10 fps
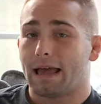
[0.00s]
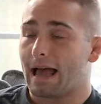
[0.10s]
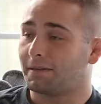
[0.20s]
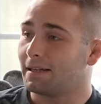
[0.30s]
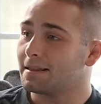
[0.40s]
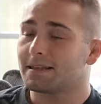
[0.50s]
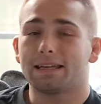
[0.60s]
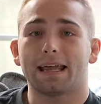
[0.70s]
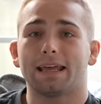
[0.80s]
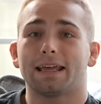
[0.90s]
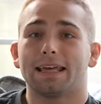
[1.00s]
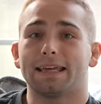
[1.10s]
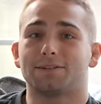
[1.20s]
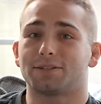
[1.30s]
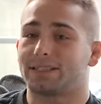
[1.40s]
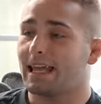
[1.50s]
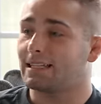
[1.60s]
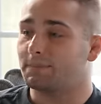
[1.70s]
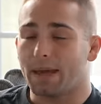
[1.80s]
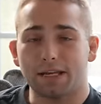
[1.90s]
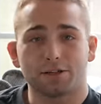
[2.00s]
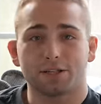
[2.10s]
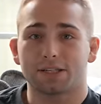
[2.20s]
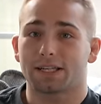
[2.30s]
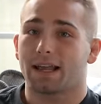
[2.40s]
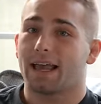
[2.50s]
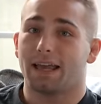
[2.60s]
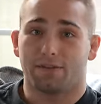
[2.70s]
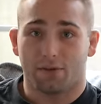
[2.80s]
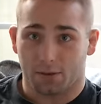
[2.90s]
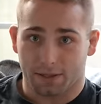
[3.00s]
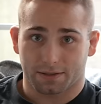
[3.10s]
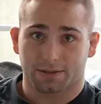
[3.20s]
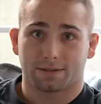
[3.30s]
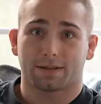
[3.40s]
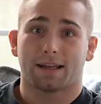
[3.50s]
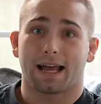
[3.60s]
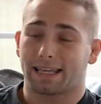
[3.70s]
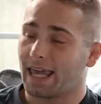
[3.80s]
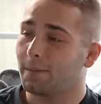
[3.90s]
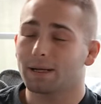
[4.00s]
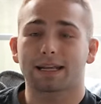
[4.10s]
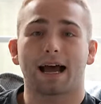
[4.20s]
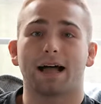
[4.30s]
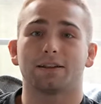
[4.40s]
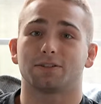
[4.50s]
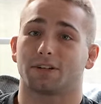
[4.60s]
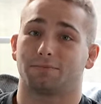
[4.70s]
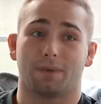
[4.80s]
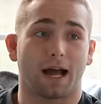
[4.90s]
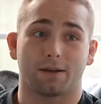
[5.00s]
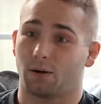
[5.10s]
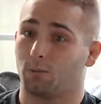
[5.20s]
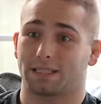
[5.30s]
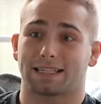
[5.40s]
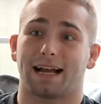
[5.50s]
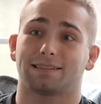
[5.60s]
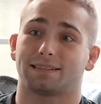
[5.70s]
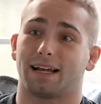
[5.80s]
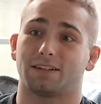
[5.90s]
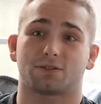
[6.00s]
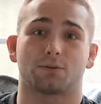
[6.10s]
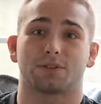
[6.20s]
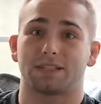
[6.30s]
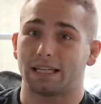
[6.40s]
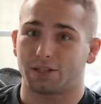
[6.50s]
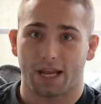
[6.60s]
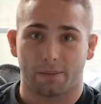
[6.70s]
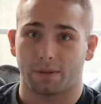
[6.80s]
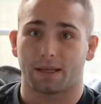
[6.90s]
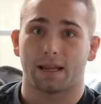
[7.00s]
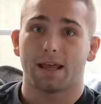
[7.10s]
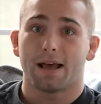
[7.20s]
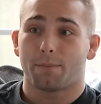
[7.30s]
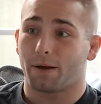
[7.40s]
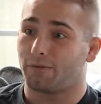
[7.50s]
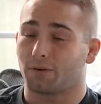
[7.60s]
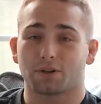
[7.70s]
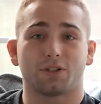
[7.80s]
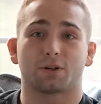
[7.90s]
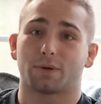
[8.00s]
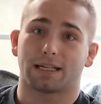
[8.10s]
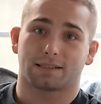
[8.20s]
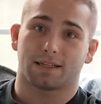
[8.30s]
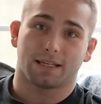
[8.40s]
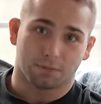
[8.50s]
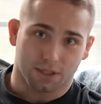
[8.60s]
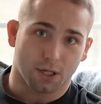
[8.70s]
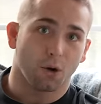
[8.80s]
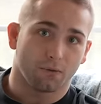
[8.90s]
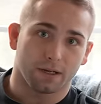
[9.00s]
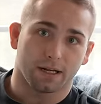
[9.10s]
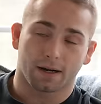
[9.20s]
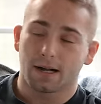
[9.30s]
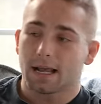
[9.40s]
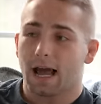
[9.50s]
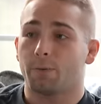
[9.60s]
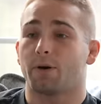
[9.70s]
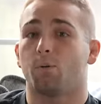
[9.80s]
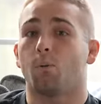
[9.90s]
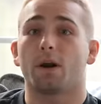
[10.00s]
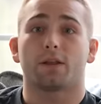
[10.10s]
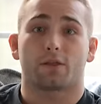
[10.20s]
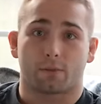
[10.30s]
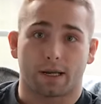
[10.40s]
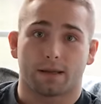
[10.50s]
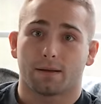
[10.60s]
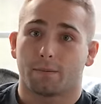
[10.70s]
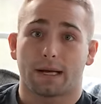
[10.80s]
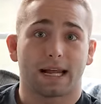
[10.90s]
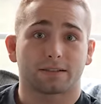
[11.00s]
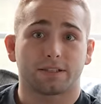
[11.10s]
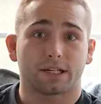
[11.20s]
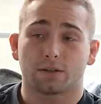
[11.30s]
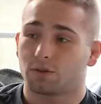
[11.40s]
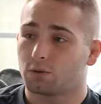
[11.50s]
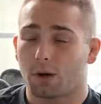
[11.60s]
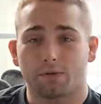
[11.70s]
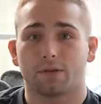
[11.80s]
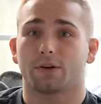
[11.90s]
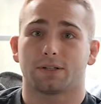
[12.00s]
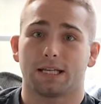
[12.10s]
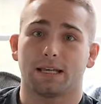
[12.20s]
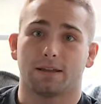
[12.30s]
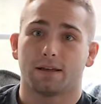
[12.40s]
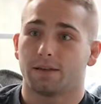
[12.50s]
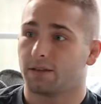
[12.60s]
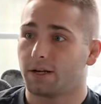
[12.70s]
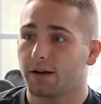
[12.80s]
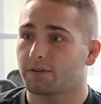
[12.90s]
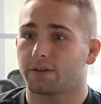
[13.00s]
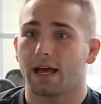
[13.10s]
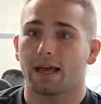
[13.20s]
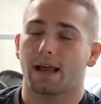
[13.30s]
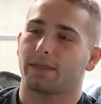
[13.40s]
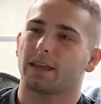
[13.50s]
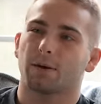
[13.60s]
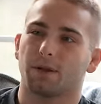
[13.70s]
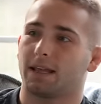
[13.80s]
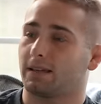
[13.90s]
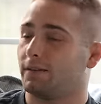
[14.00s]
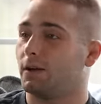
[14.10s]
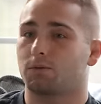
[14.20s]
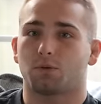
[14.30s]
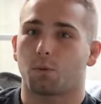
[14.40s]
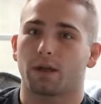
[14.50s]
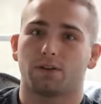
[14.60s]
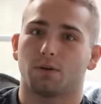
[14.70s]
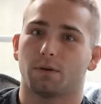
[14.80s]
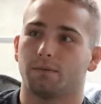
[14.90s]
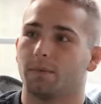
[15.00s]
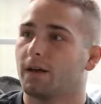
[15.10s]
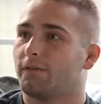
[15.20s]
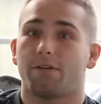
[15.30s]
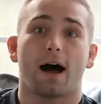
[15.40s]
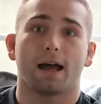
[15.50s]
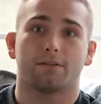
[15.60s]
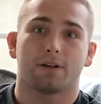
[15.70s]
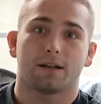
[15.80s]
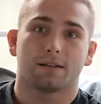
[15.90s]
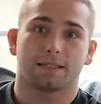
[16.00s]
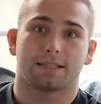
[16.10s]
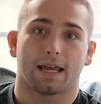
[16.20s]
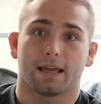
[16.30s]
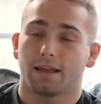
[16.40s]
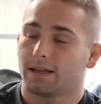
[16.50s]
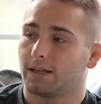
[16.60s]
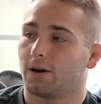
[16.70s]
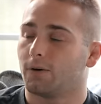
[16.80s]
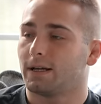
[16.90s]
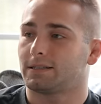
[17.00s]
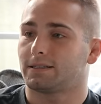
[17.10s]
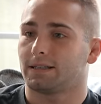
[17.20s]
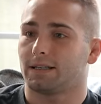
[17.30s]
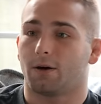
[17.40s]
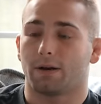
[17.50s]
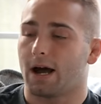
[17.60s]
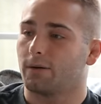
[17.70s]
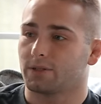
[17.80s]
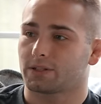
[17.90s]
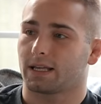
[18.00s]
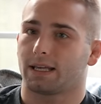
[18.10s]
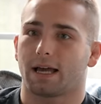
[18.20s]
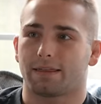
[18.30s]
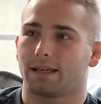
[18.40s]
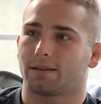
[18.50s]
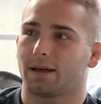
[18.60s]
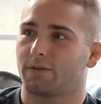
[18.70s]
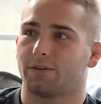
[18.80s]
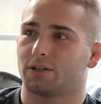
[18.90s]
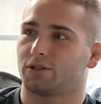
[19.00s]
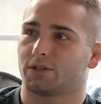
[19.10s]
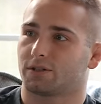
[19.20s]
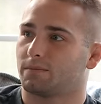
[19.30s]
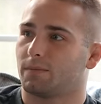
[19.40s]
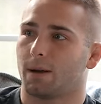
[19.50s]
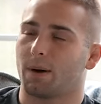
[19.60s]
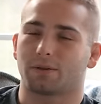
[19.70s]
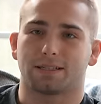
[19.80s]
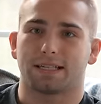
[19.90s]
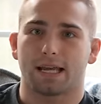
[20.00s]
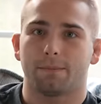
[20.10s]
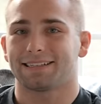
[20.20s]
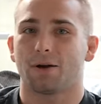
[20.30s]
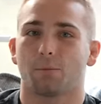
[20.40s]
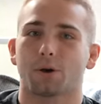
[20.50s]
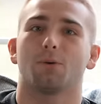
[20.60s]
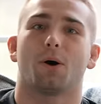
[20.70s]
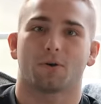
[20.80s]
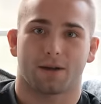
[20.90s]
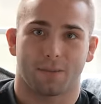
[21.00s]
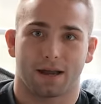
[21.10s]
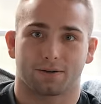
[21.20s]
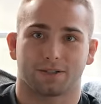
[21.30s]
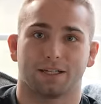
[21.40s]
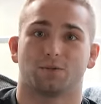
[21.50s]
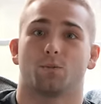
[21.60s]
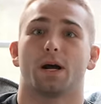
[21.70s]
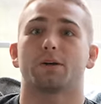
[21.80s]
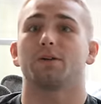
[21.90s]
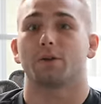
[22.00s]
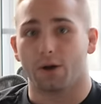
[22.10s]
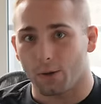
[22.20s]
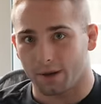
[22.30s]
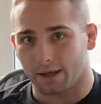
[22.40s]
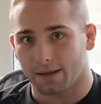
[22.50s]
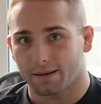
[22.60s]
At the end of the day, it just takes patience and focus. I came into college, Wisconsin high school state champion. My first year wrestling, it was the COVID year. I went 1-3. My next year, 12-13. The year after that, I think I went like, you know, 22-5, let's say. You know, it's, you know, now I'm just like, I think I finished just about the same. It's not where you are that matters. It's where you're going.